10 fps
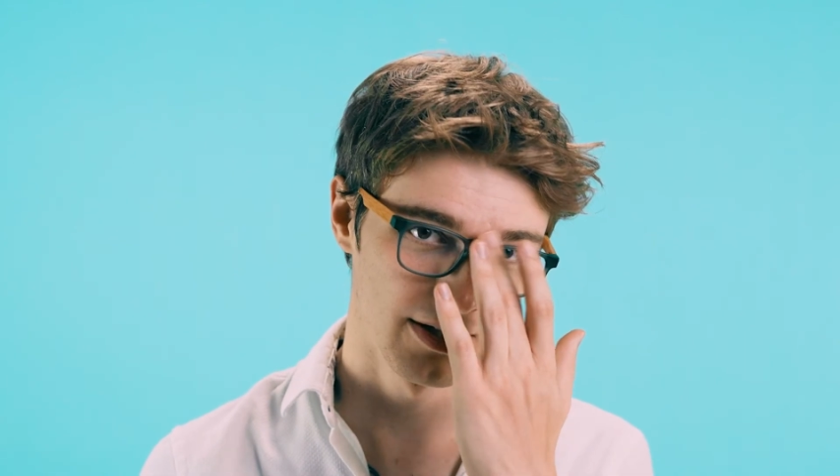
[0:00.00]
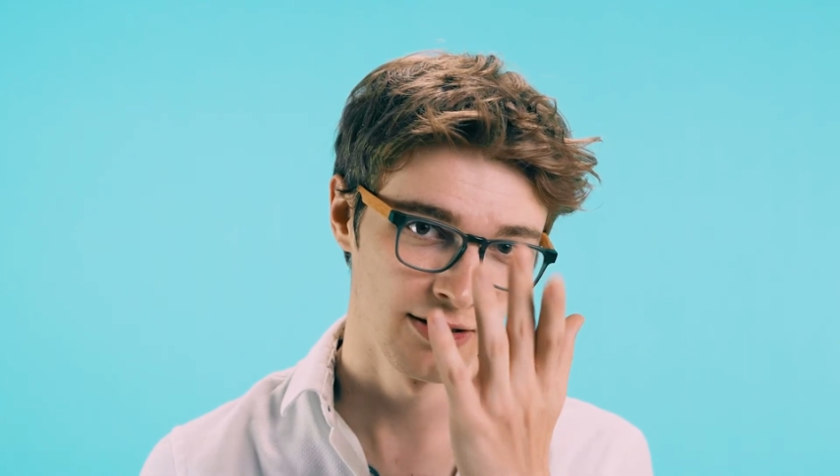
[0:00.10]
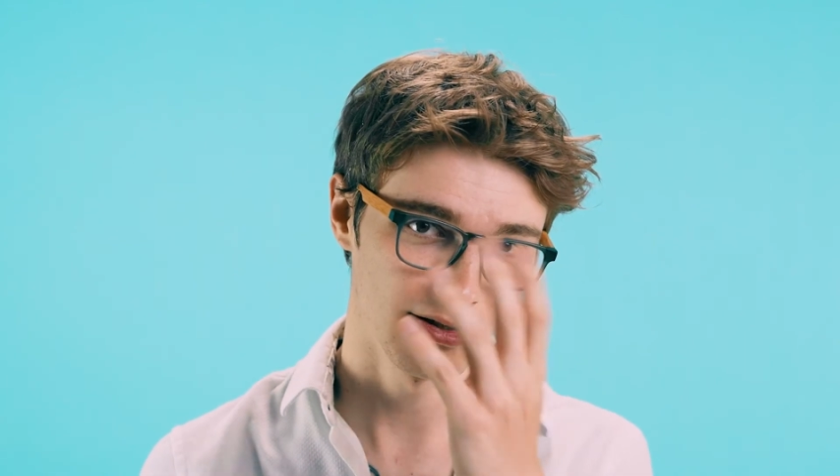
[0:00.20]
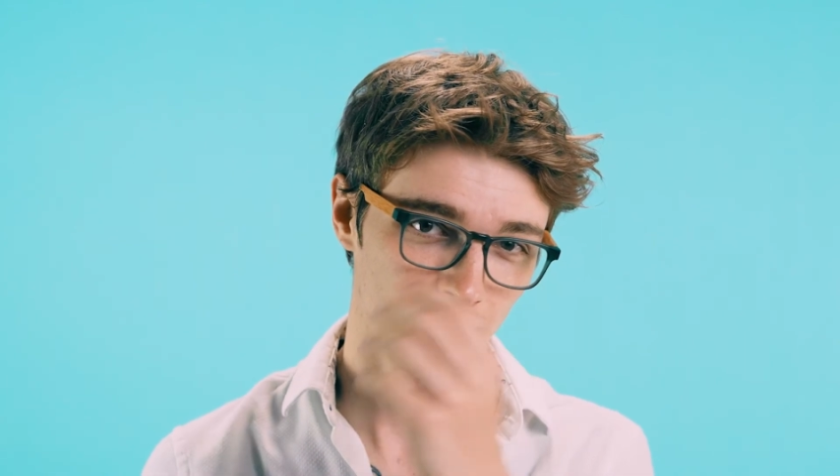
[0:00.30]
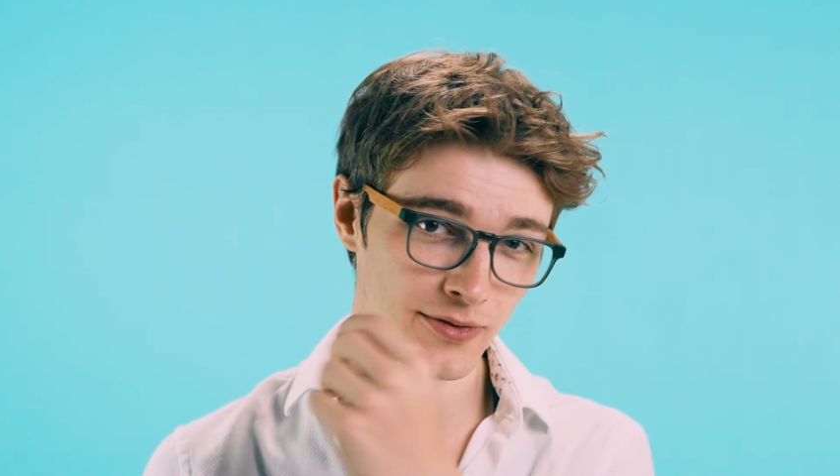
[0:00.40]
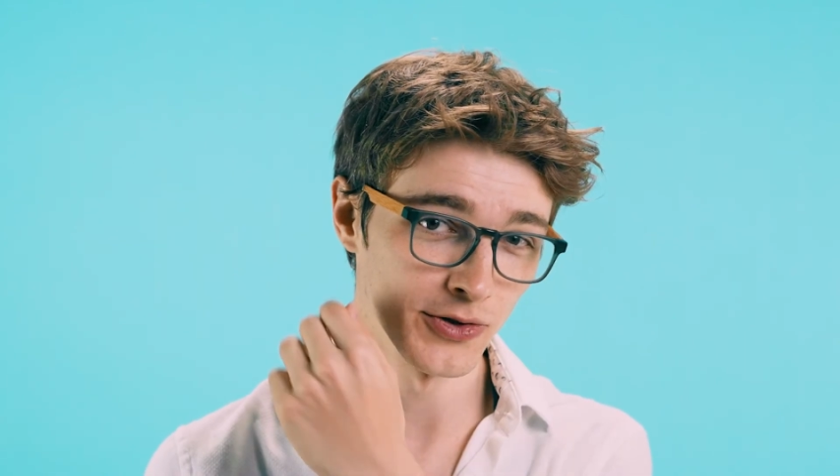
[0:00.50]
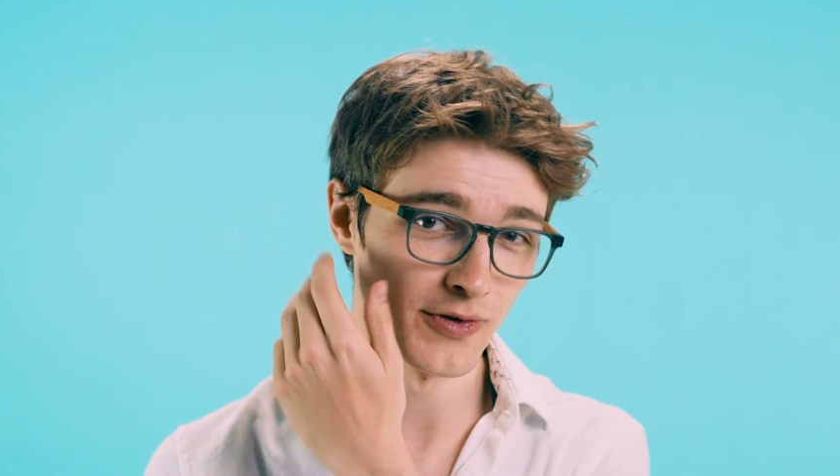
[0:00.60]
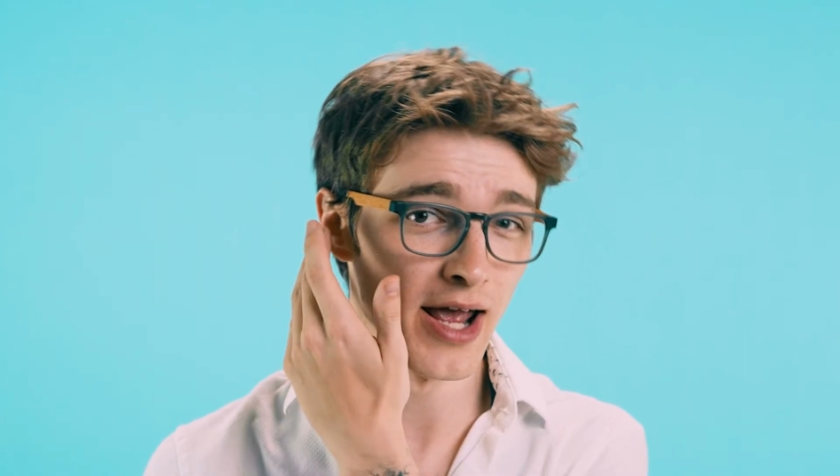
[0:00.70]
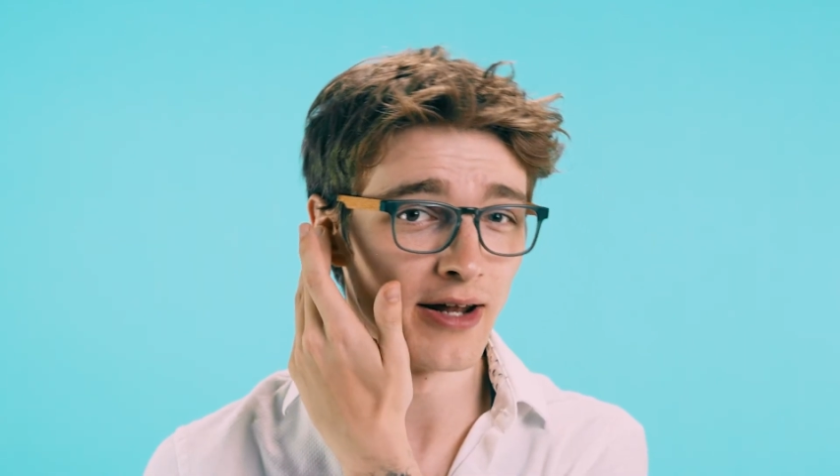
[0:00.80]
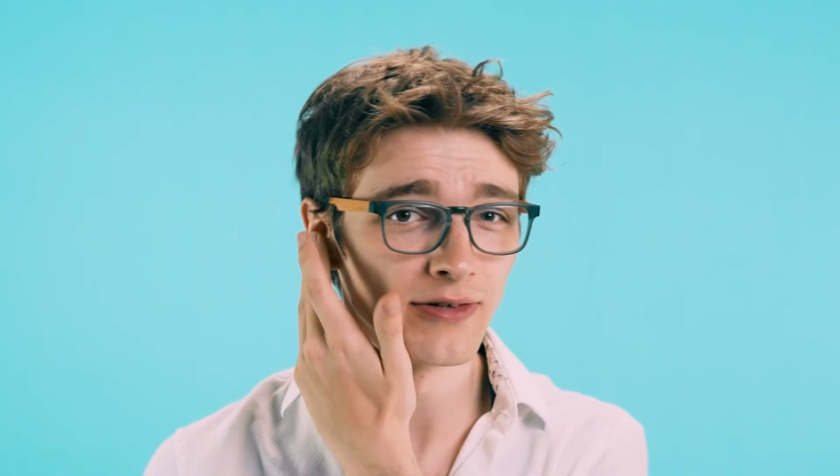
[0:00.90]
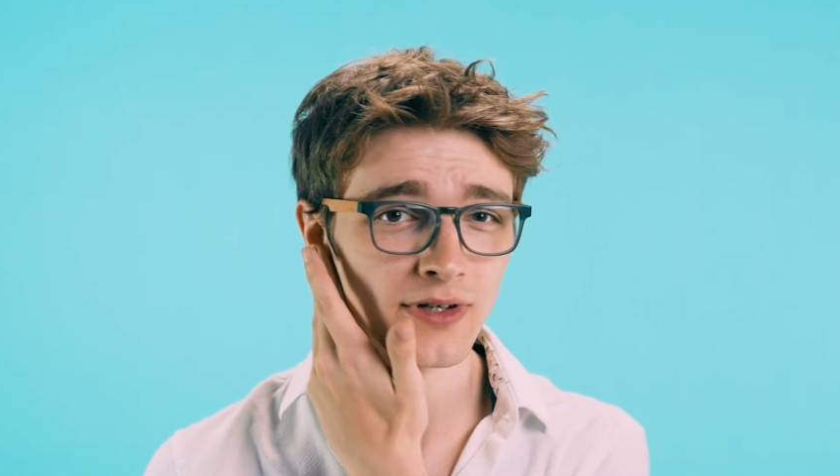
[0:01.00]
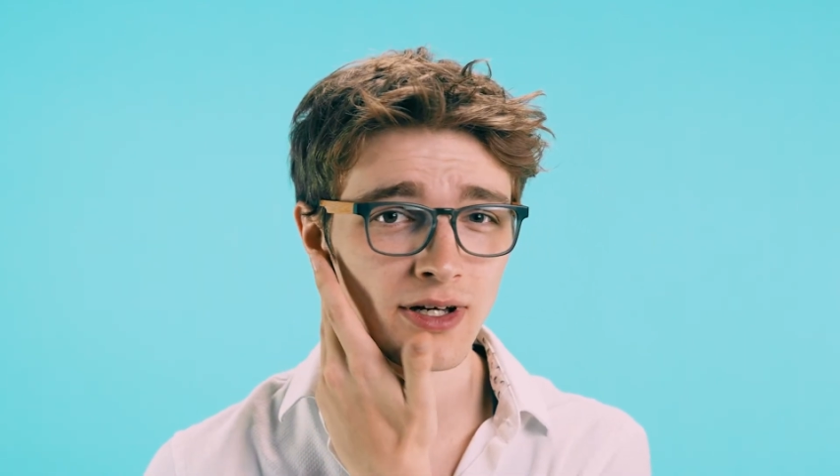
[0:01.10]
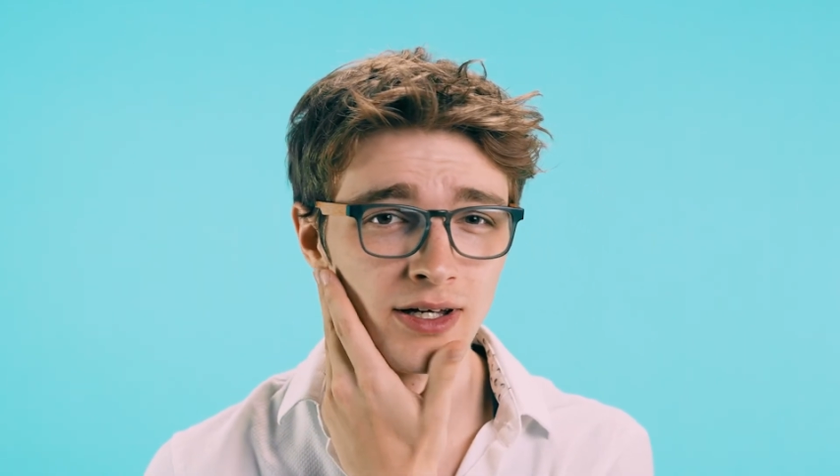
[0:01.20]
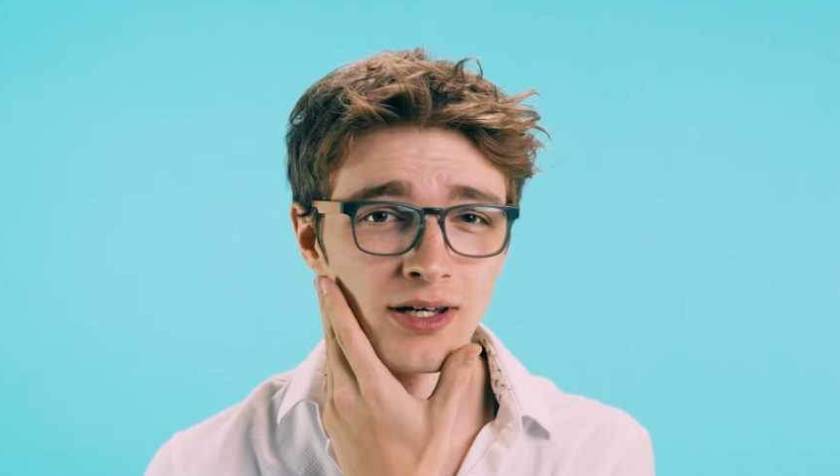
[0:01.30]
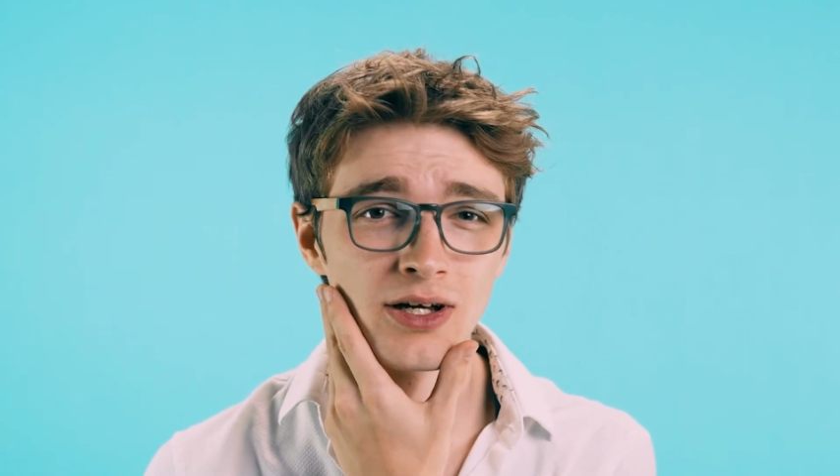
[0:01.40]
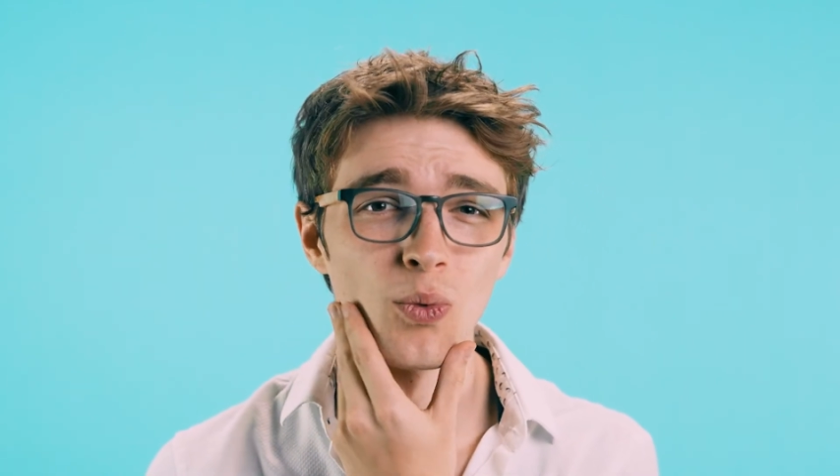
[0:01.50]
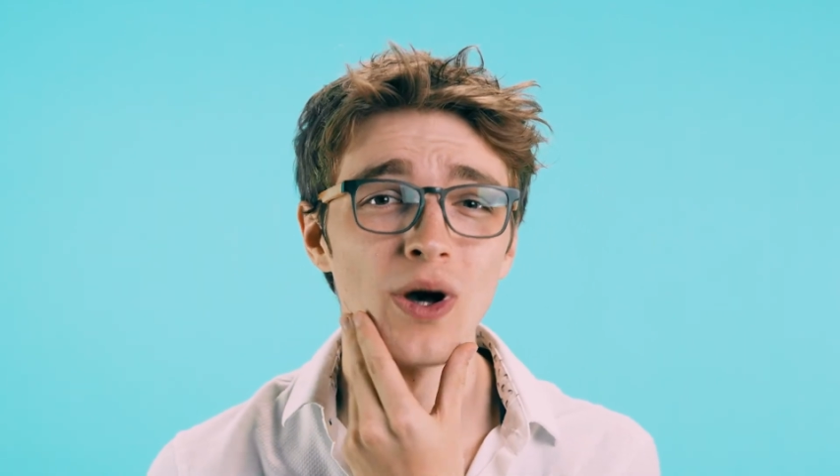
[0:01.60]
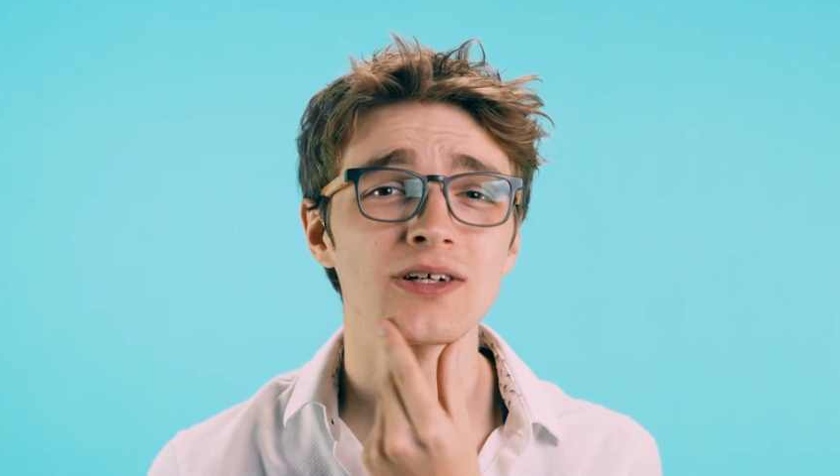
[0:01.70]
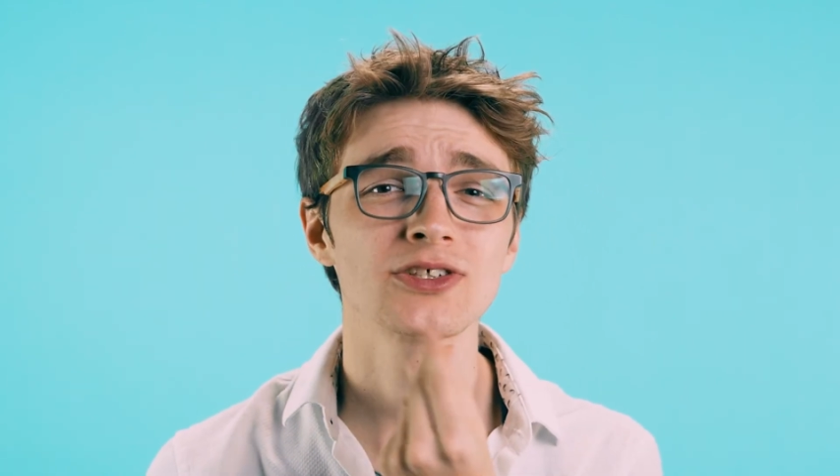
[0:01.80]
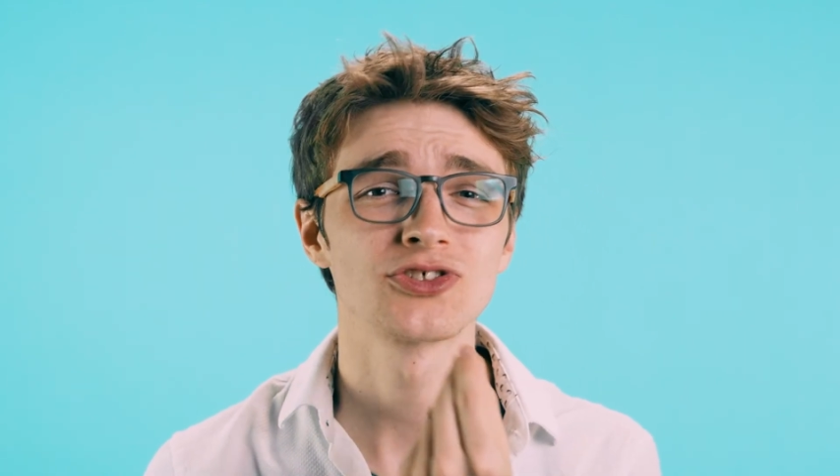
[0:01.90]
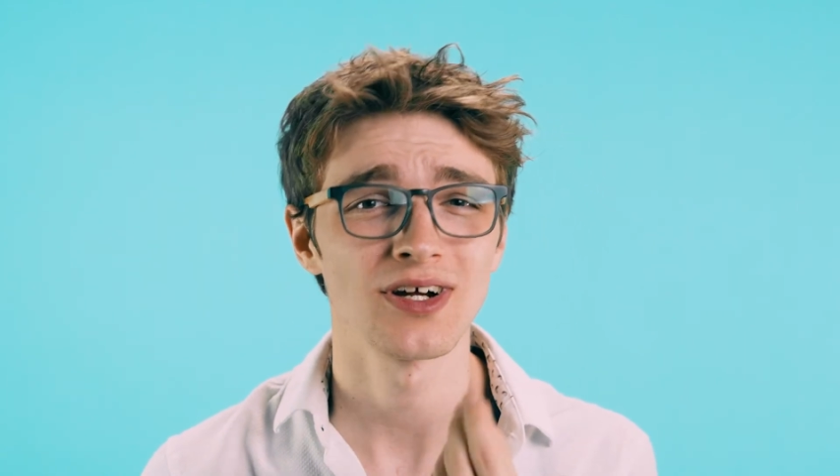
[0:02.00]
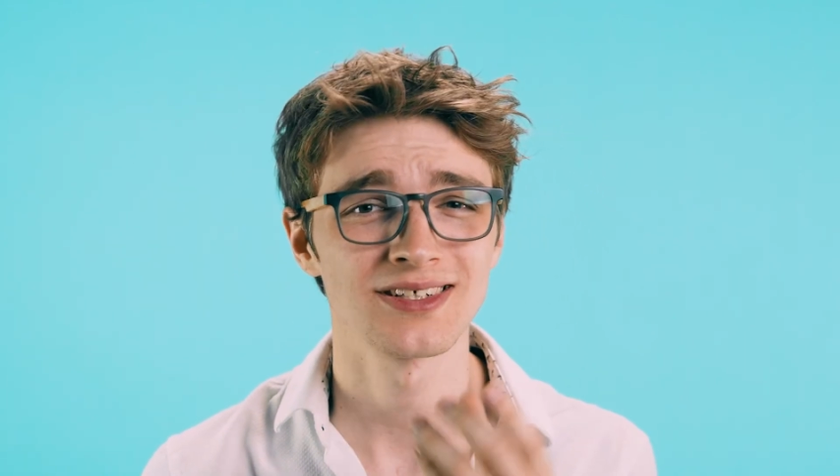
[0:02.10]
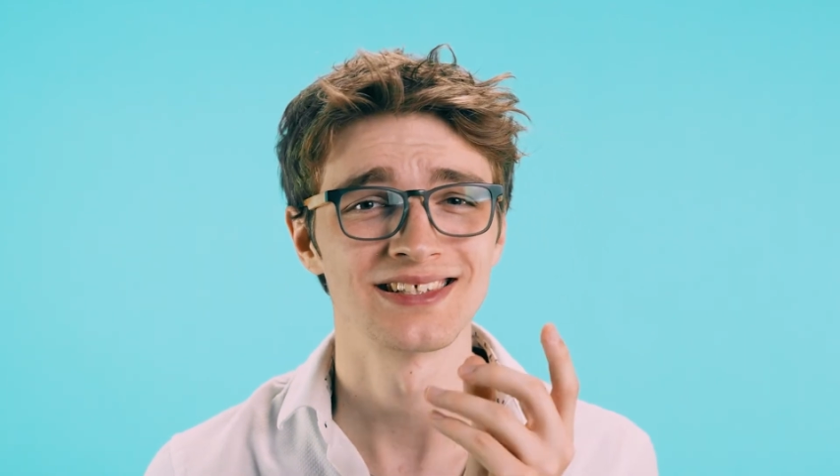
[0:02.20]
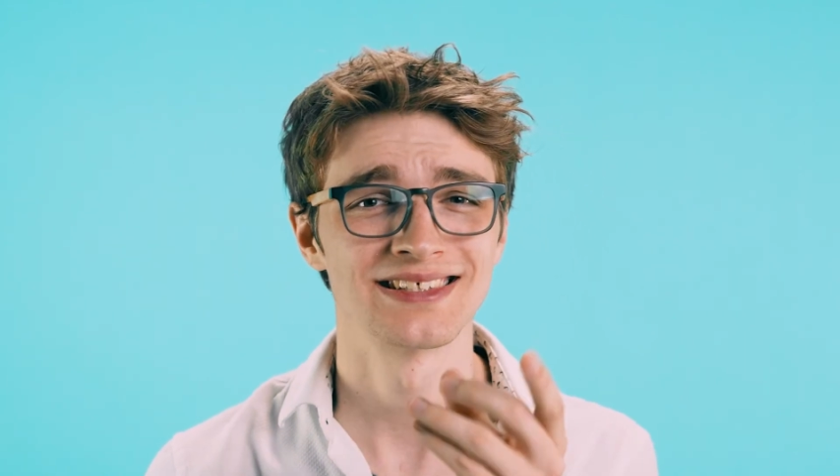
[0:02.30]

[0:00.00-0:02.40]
of your creative. Well-constructed